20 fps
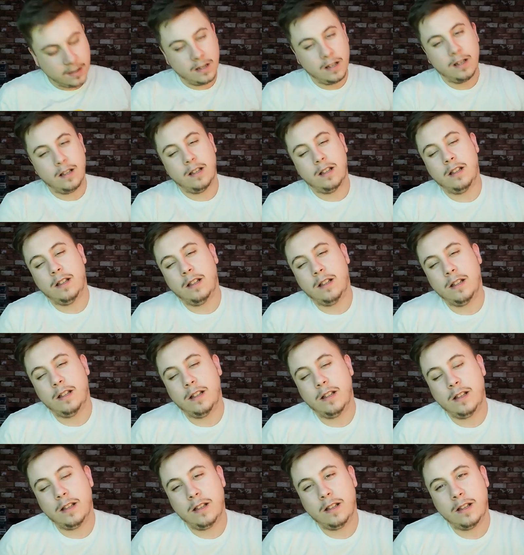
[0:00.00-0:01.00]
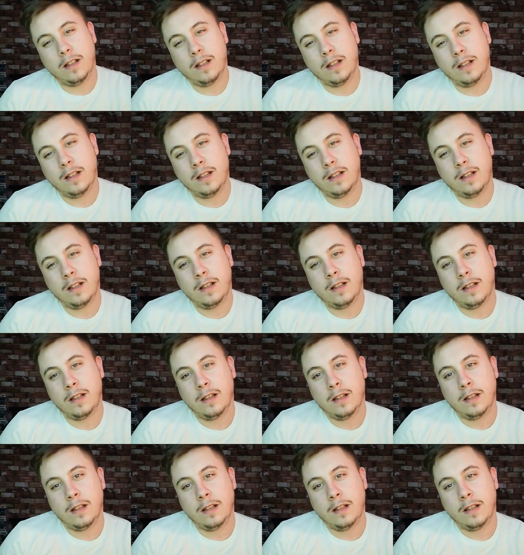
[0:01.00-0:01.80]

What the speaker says: [no speech]